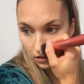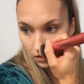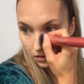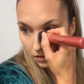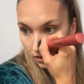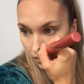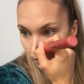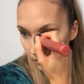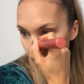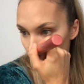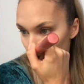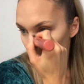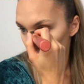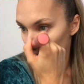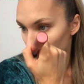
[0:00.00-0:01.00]
So I'll put
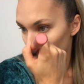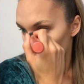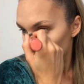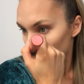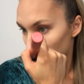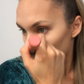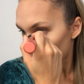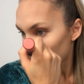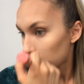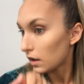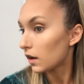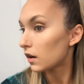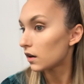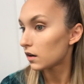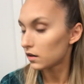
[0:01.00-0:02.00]
just a little bit
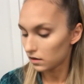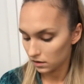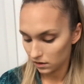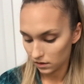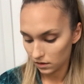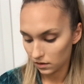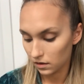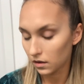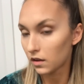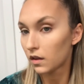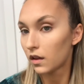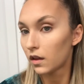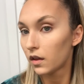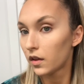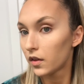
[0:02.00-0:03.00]
there.
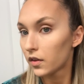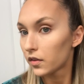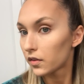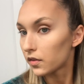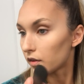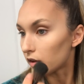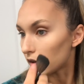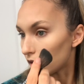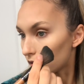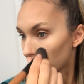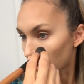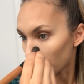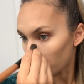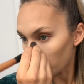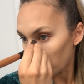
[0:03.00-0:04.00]
Then I'll
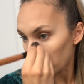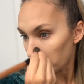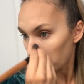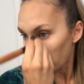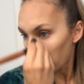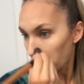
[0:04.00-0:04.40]
go in